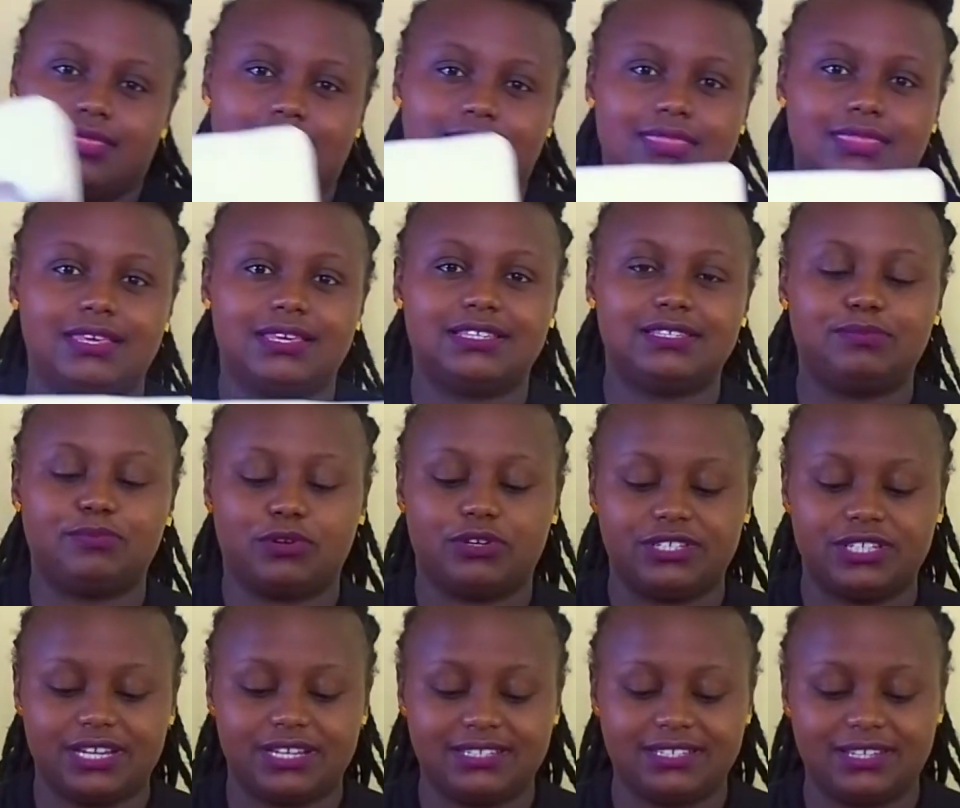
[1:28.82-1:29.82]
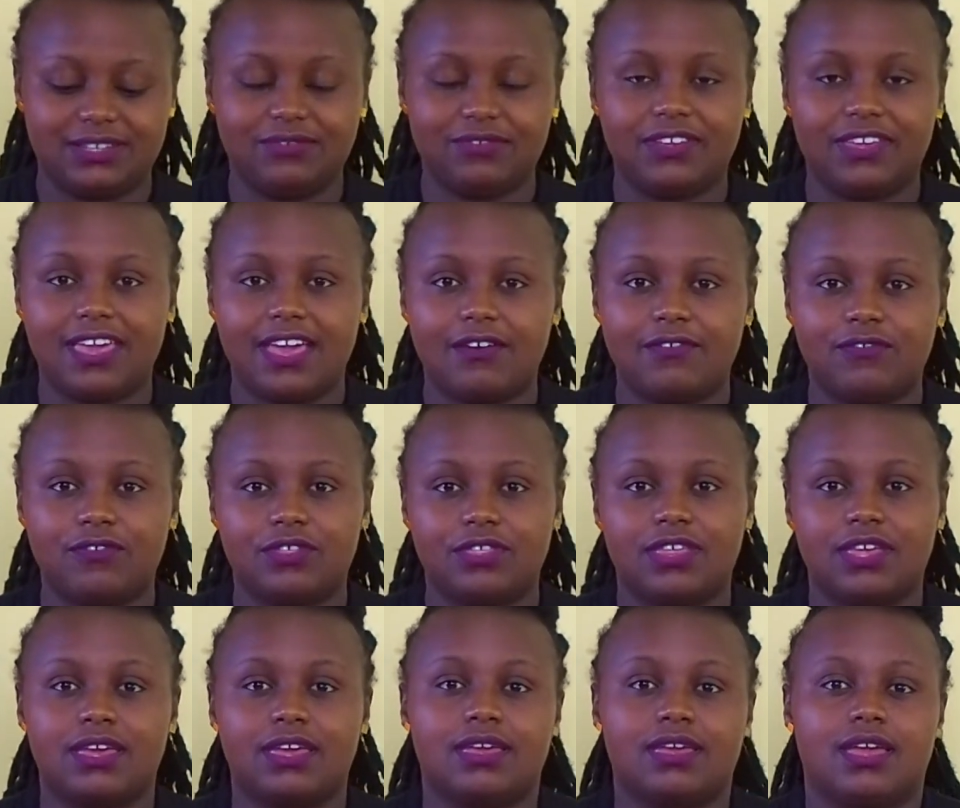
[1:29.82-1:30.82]
this protective gear for
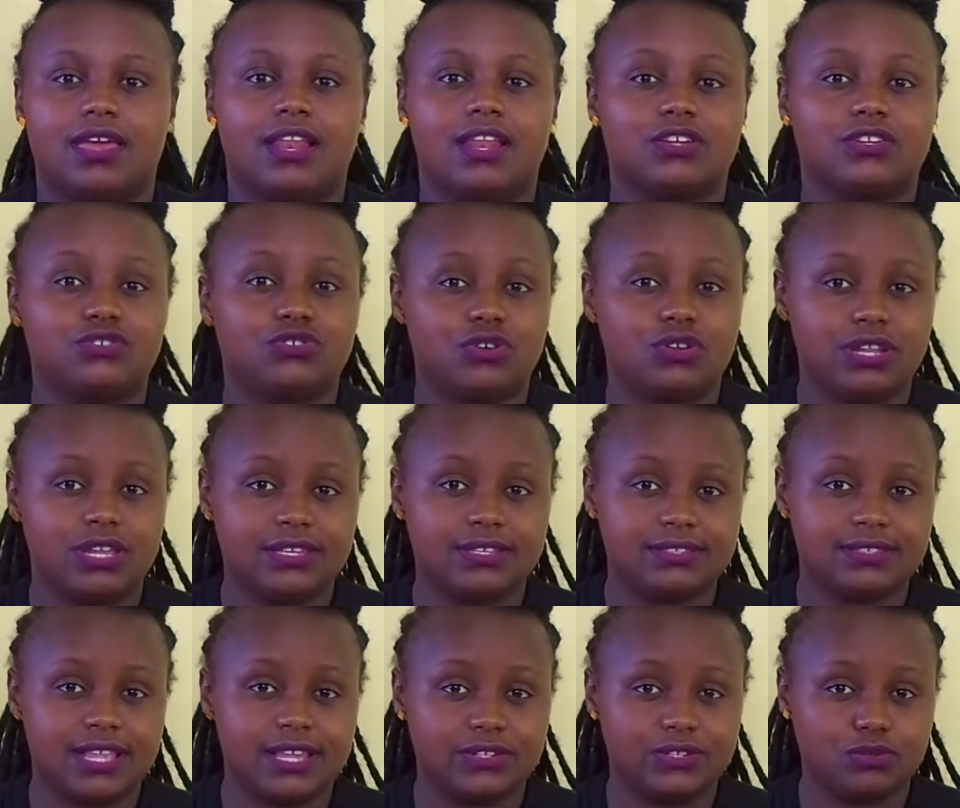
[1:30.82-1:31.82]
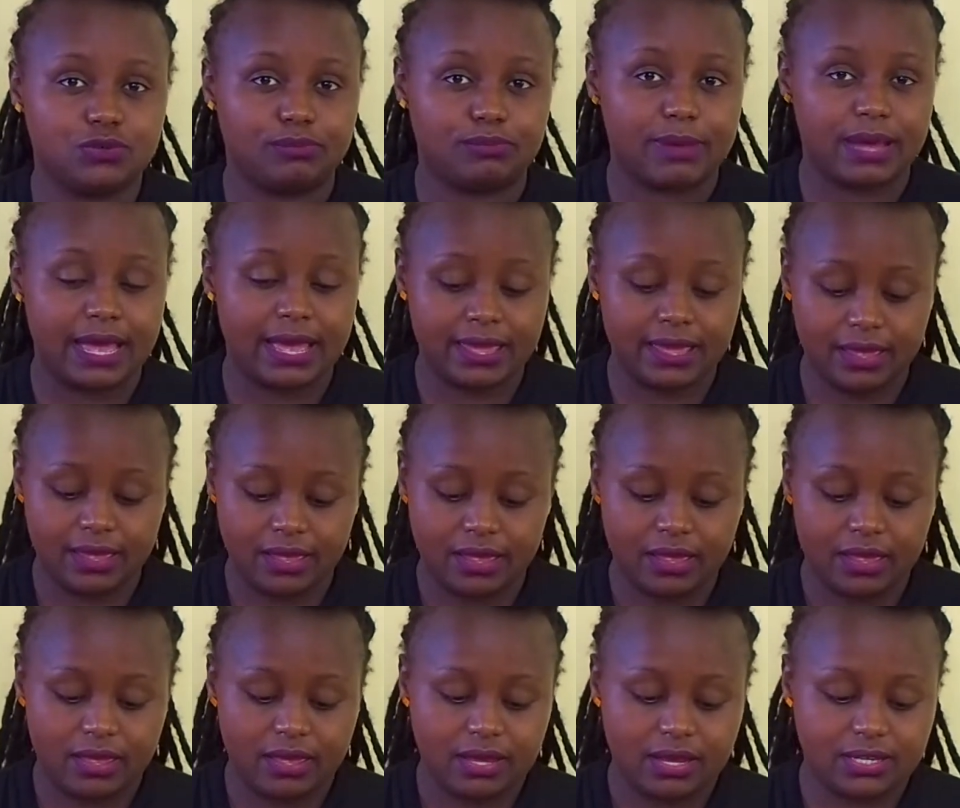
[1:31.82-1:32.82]
the electronics that you buy.
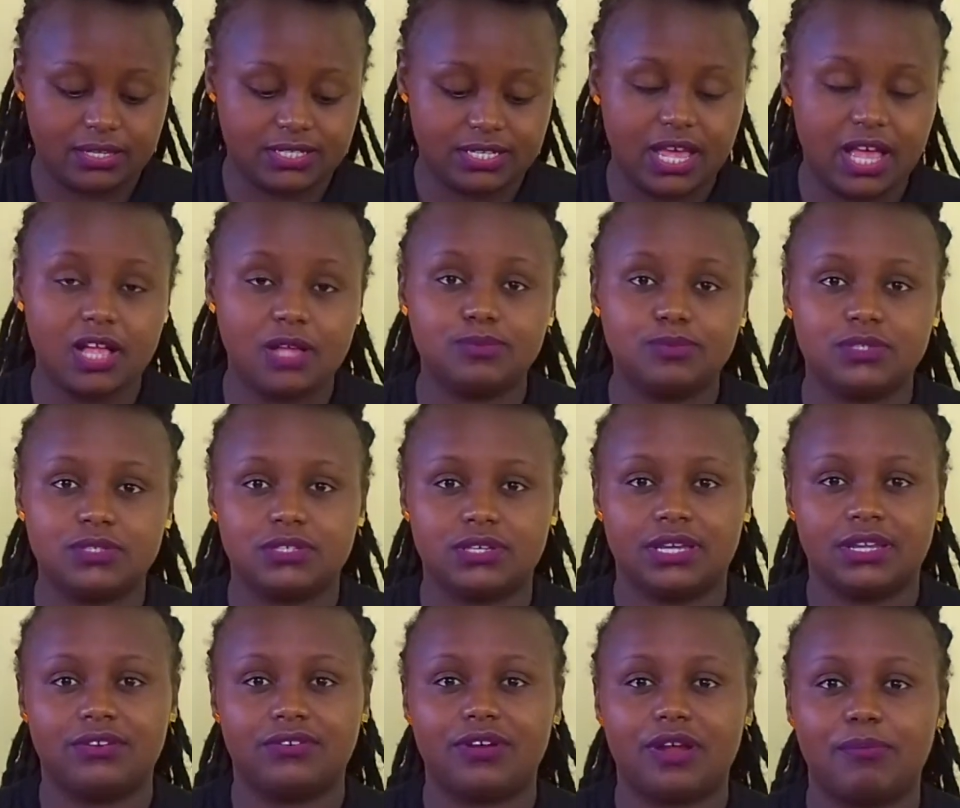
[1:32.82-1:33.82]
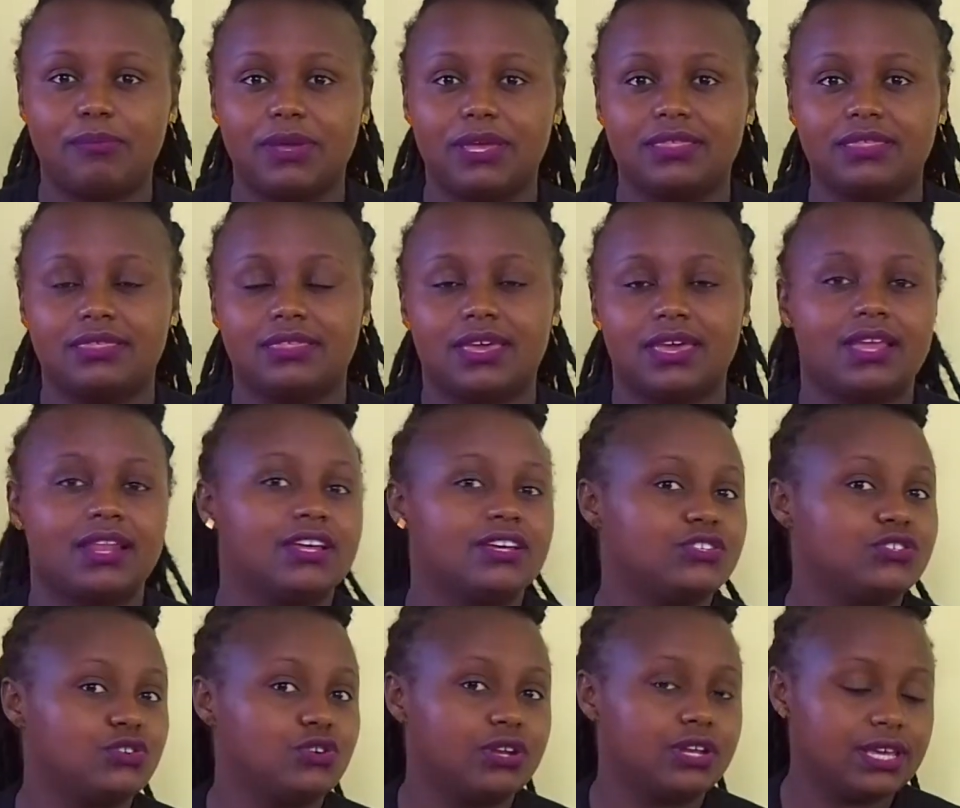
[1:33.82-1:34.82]
It helps in wrapping the
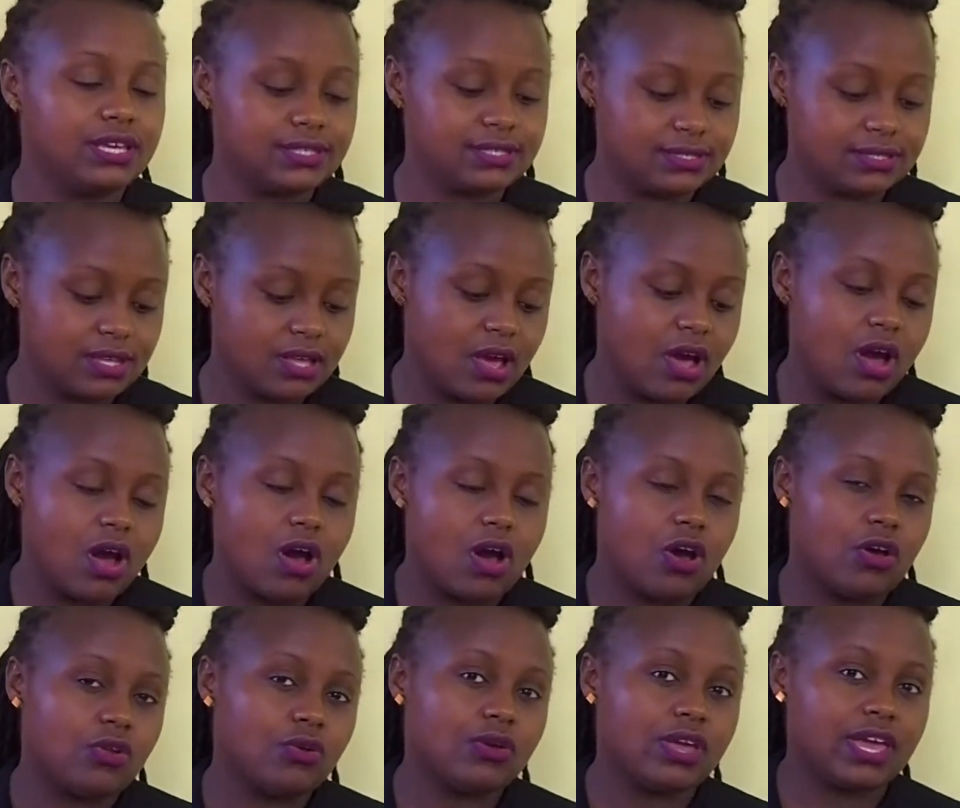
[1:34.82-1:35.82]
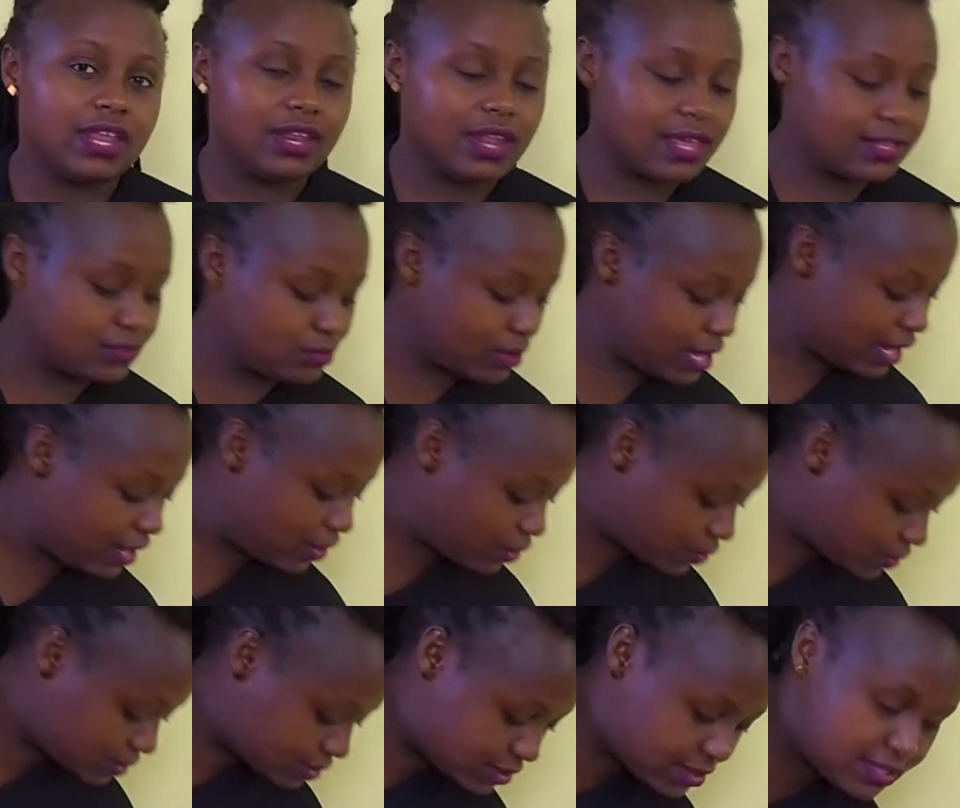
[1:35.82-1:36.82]
electronics, or you can as well
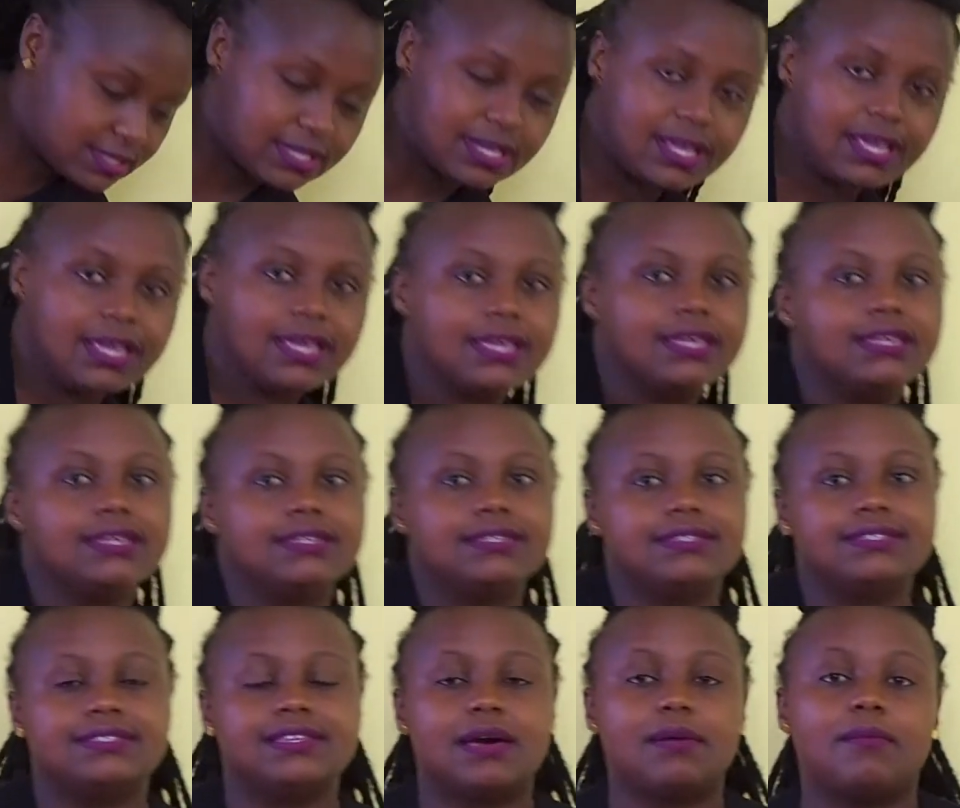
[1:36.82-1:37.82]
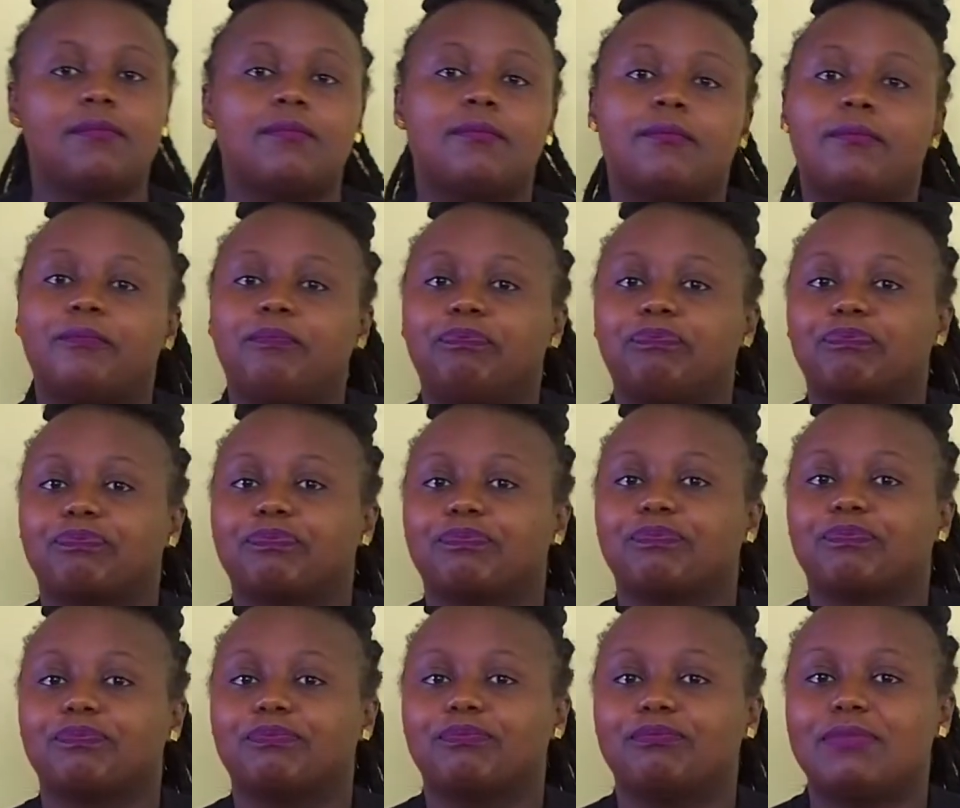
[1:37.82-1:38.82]
use some
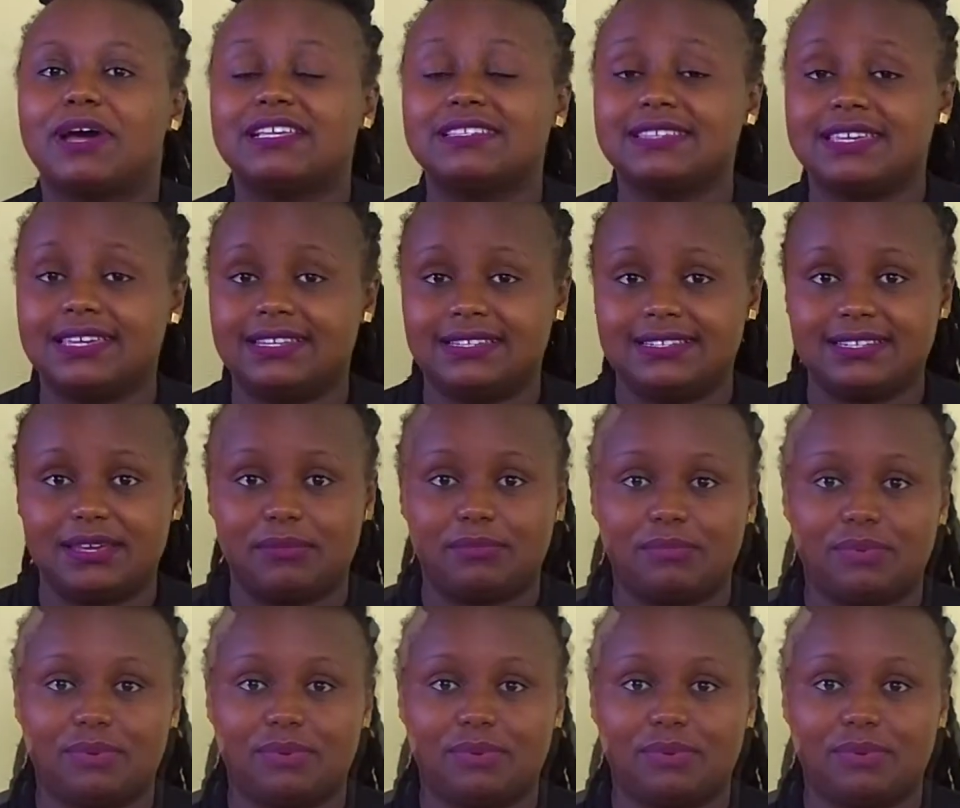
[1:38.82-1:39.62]
masking tape.